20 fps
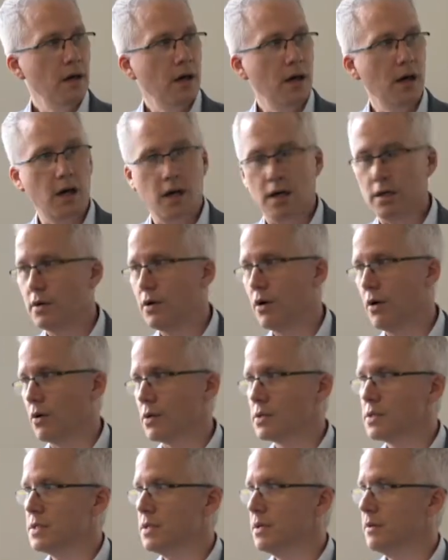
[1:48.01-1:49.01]

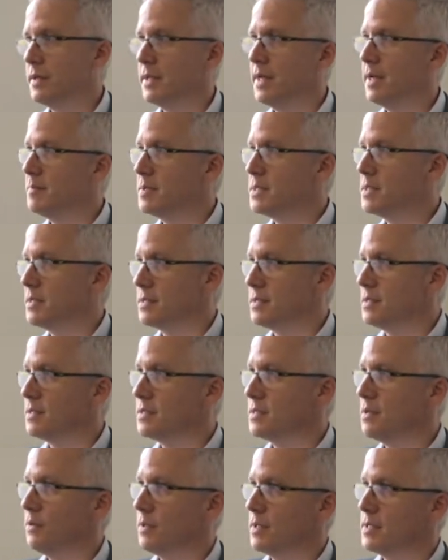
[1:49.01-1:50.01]
COX-2 inhibitors and
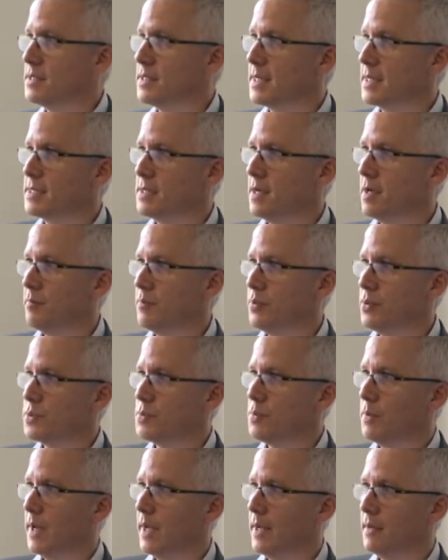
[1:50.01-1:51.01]
so on as
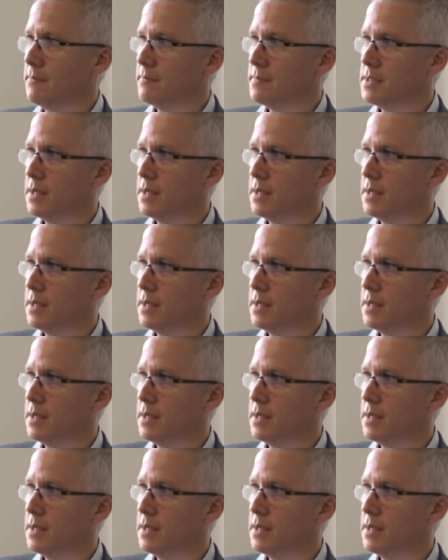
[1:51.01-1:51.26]
examples where